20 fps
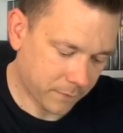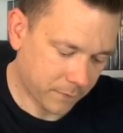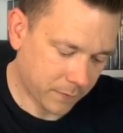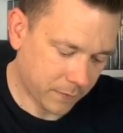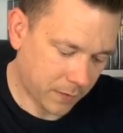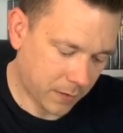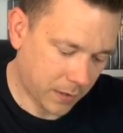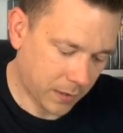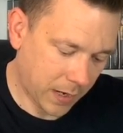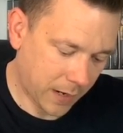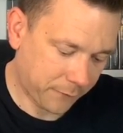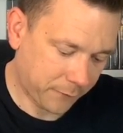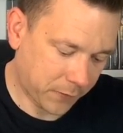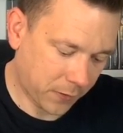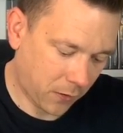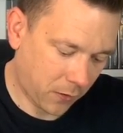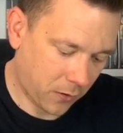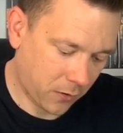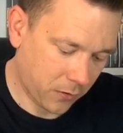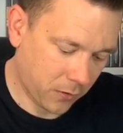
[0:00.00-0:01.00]
I left
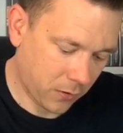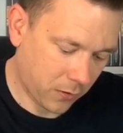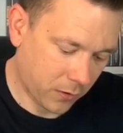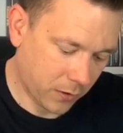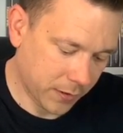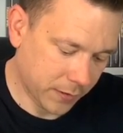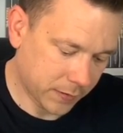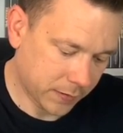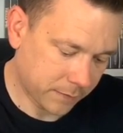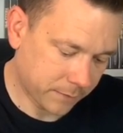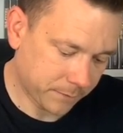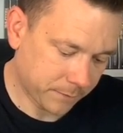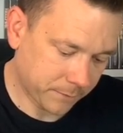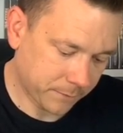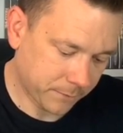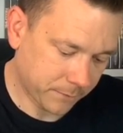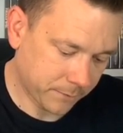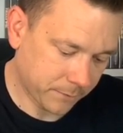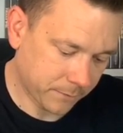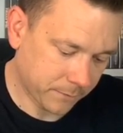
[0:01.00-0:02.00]
it on, guys.
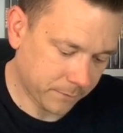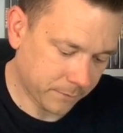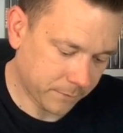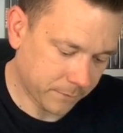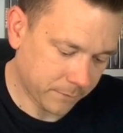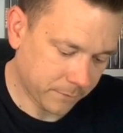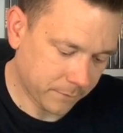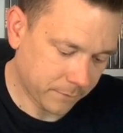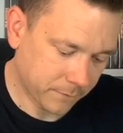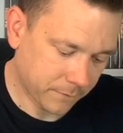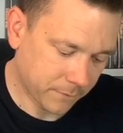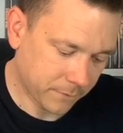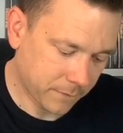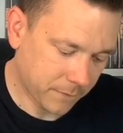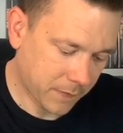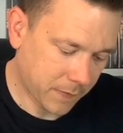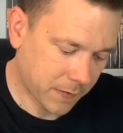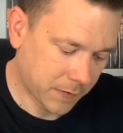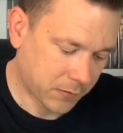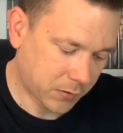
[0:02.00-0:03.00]

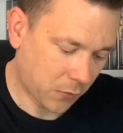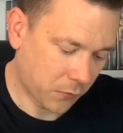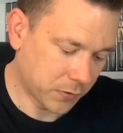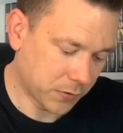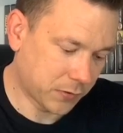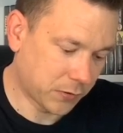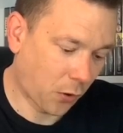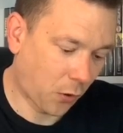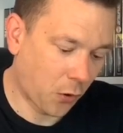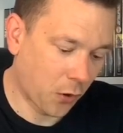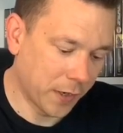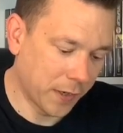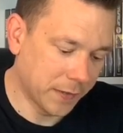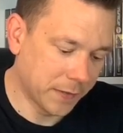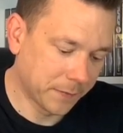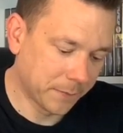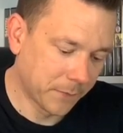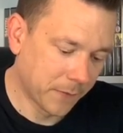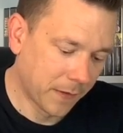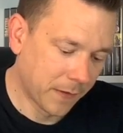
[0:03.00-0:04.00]
So it's
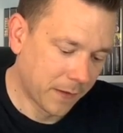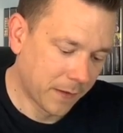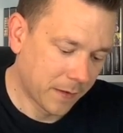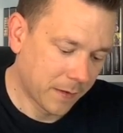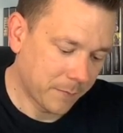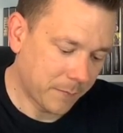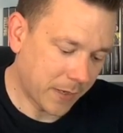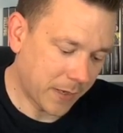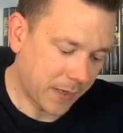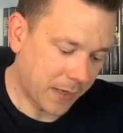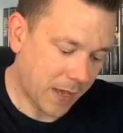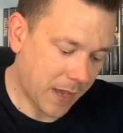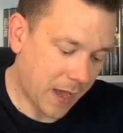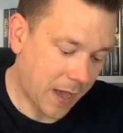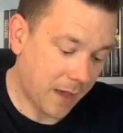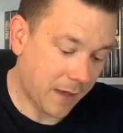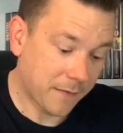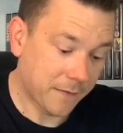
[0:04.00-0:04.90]
died. But yeah.